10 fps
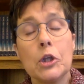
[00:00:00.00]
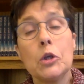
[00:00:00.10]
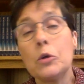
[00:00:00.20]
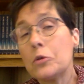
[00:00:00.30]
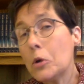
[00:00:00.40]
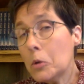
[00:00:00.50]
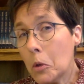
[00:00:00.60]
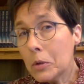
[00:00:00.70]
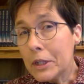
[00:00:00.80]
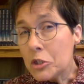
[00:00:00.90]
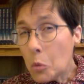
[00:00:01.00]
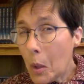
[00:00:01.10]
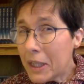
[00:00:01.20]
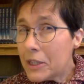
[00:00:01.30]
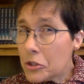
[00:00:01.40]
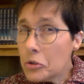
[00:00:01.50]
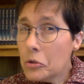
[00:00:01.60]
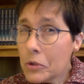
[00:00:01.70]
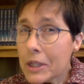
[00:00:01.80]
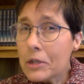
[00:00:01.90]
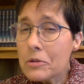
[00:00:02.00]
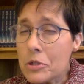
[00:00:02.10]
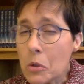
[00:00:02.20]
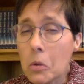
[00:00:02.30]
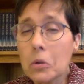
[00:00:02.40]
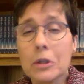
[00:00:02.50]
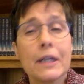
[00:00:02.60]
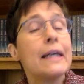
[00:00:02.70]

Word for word: who, though only 22 years old,